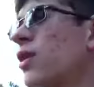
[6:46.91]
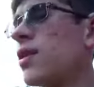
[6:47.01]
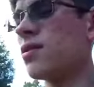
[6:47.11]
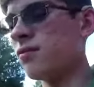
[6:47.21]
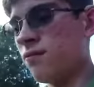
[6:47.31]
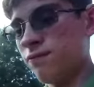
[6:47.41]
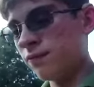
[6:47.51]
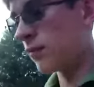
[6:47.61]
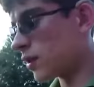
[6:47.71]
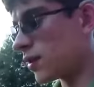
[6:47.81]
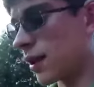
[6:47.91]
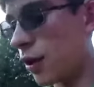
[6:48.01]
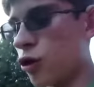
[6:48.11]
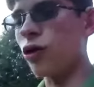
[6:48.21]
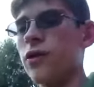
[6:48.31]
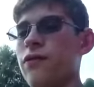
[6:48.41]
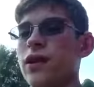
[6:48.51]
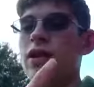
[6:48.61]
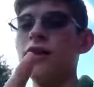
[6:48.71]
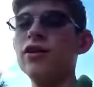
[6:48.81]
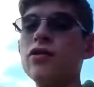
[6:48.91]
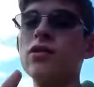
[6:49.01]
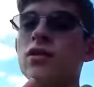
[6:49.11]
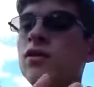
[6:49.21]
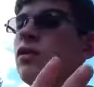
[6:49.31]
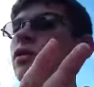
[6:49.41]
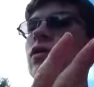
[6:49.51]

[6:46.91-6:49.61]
get to see cooking videos,